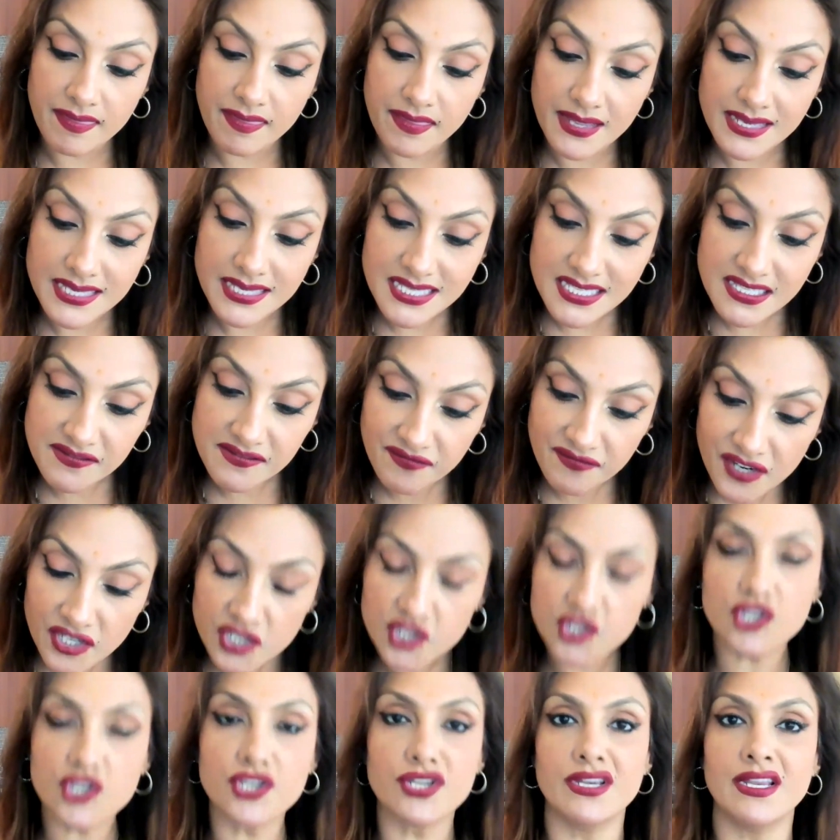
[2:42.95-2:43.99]
This
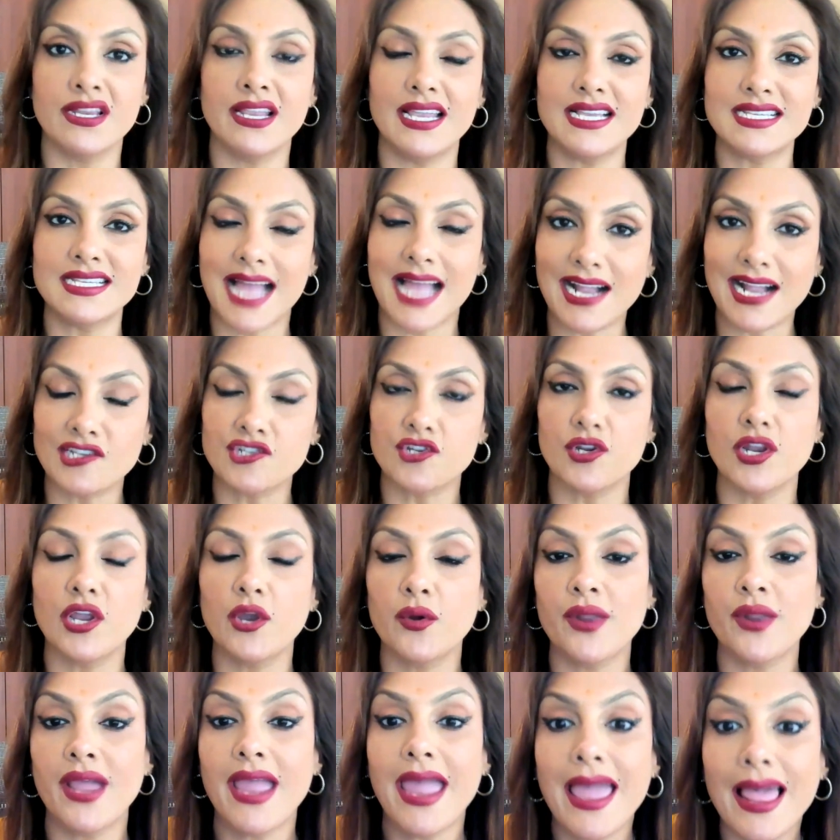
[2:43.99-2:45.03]
vision is actually
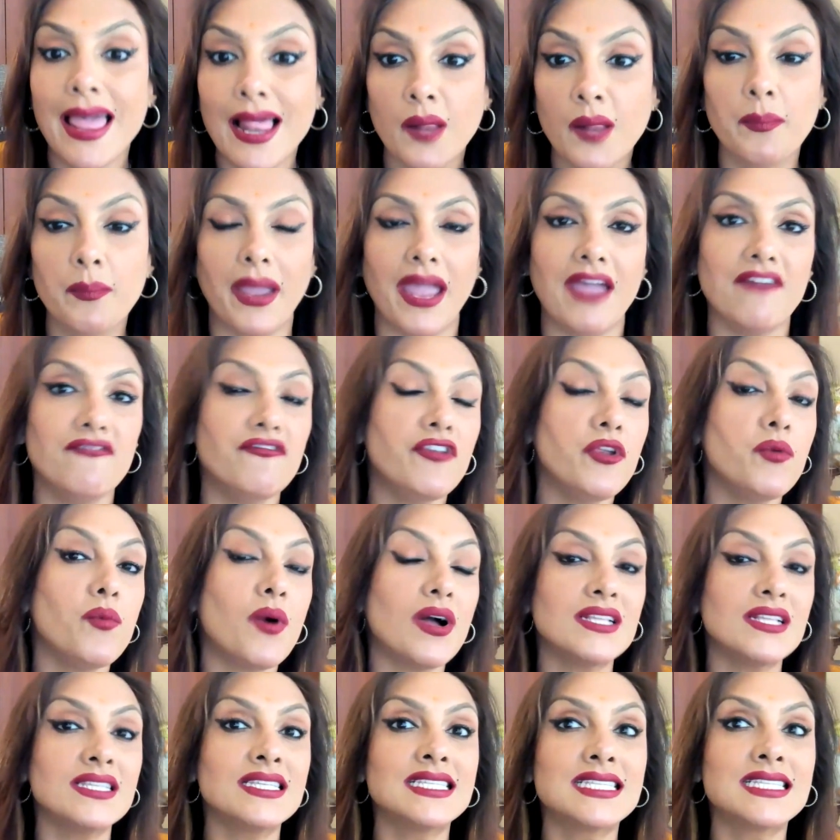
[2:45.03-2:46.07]
going to help
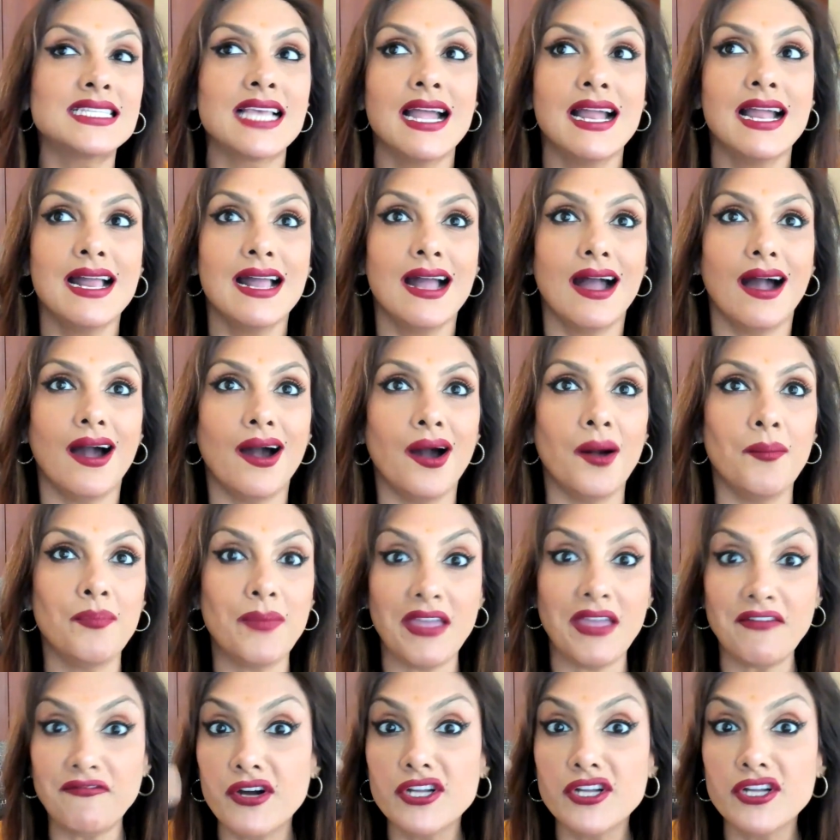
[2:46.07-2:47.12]
everyone's
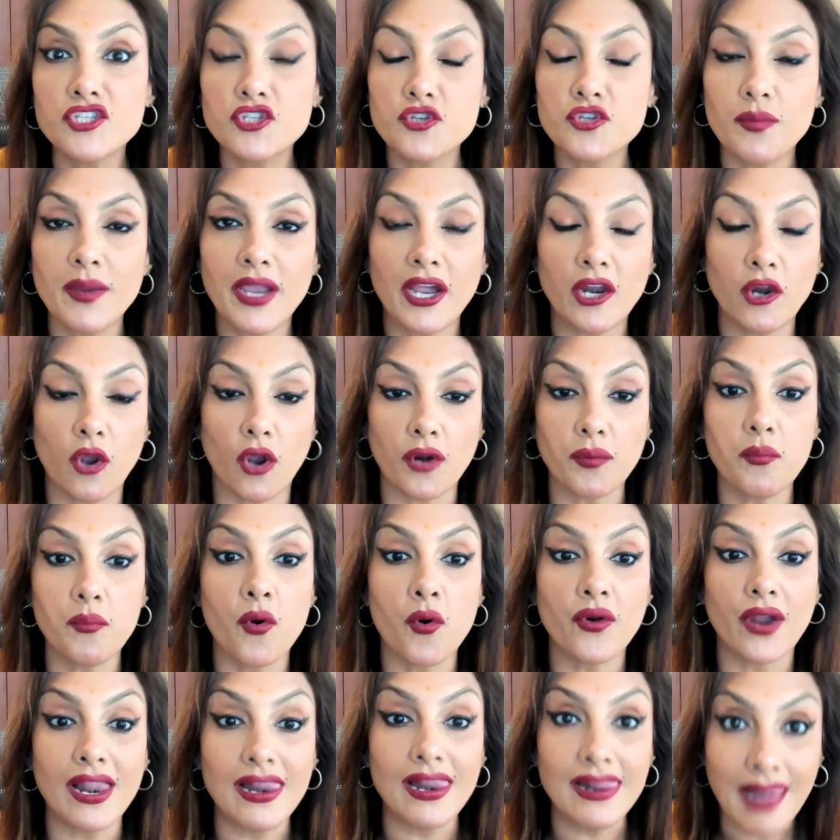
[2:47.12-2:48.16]
efforts to be a lot
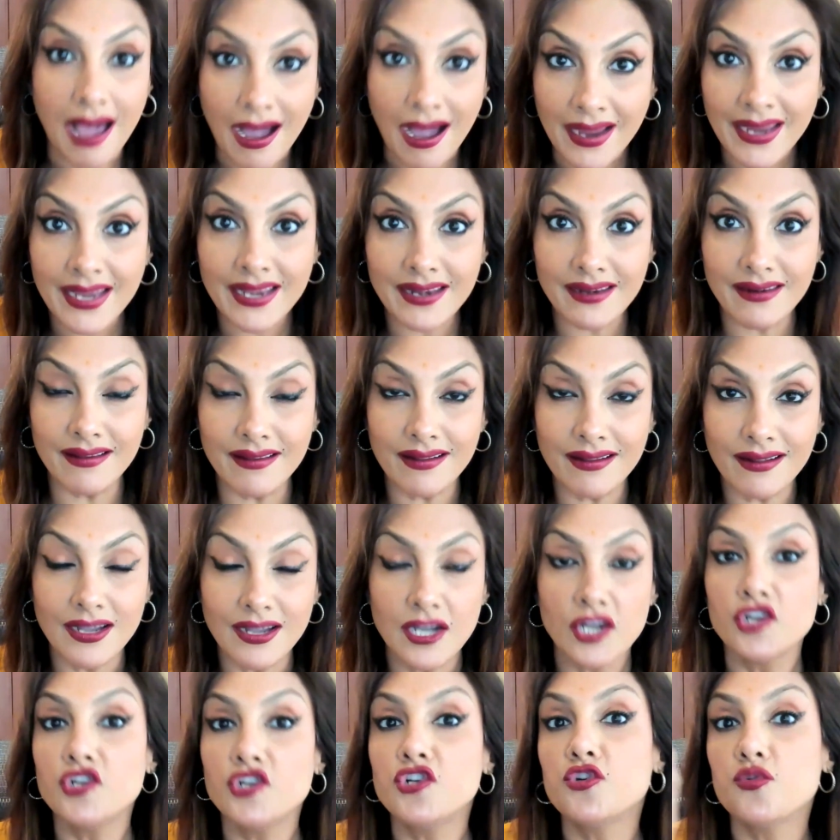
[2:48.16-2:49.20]
more
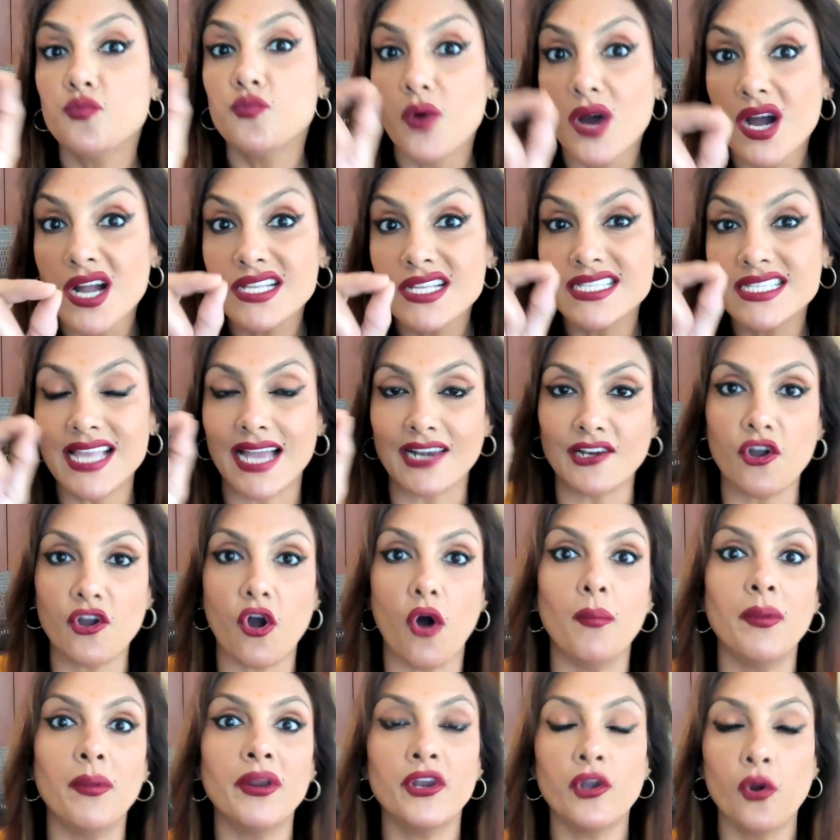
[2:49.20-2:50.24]
aligned towards that
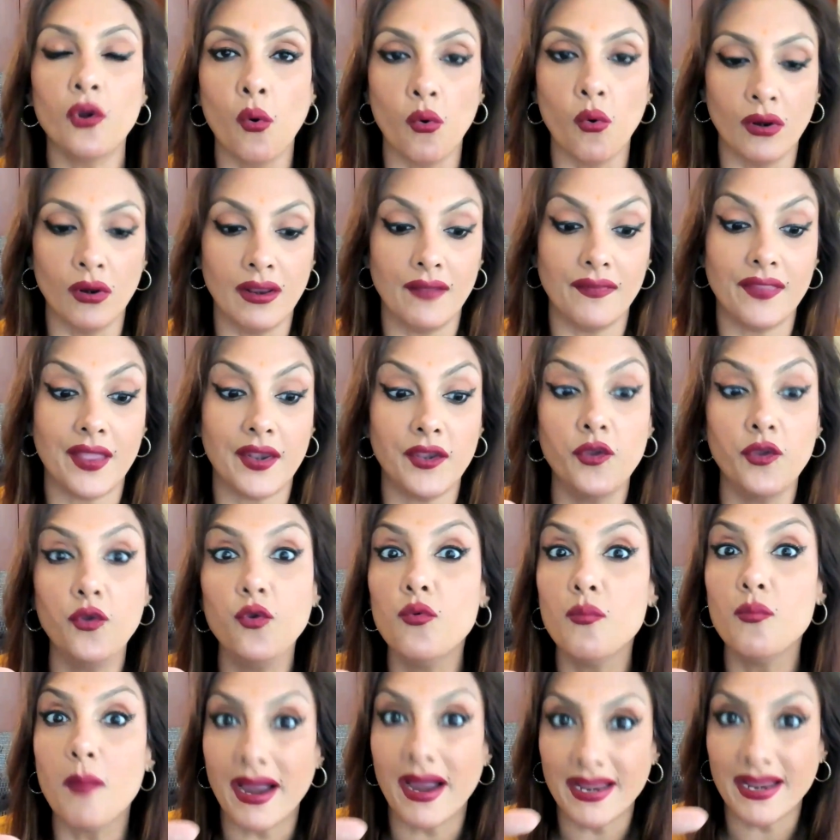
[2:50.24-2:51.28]
common goal that
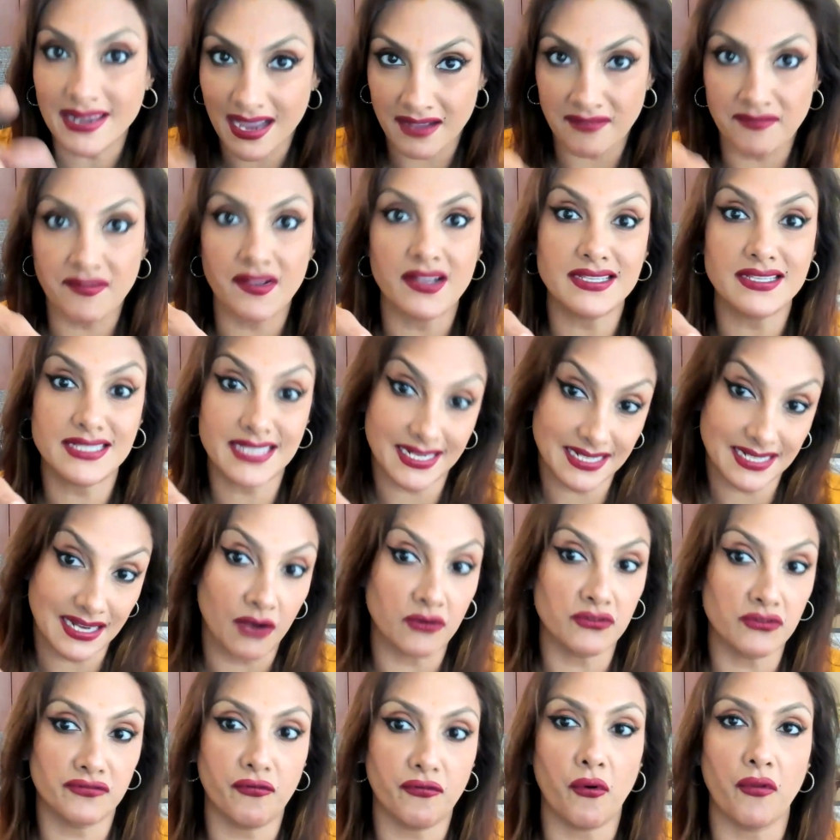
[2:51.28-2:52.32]
you might have set
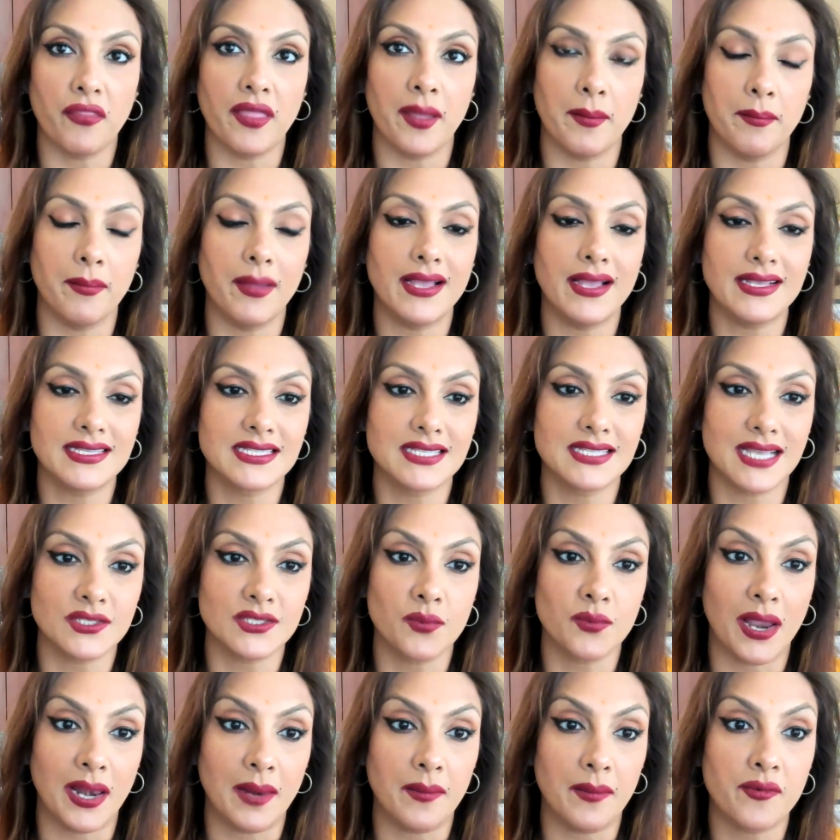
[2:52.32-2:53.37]
out for them as
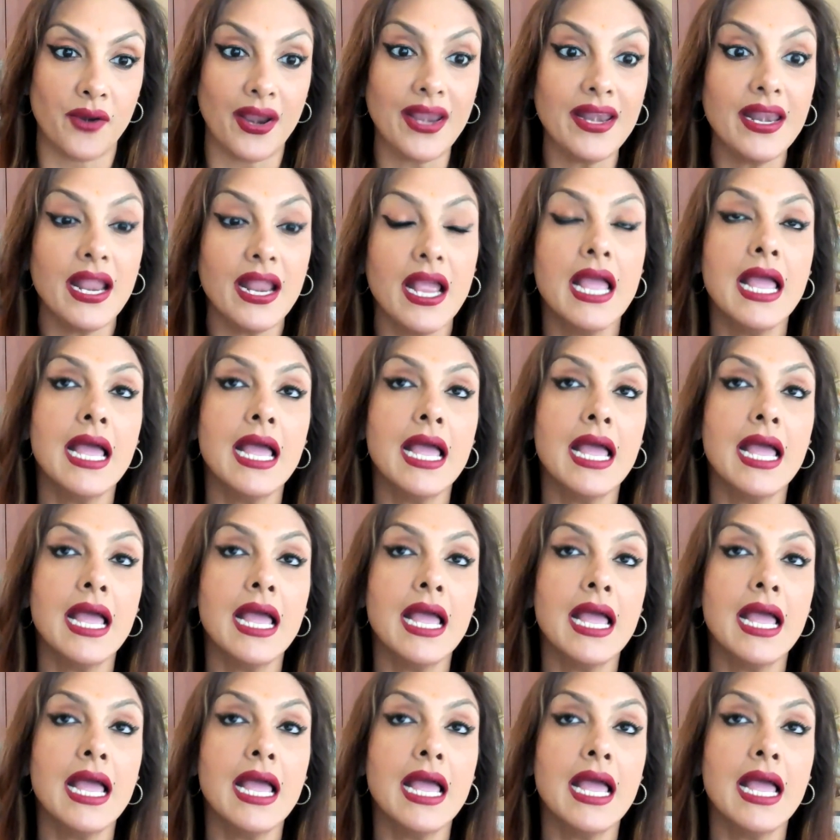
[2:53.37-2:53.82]
well, right?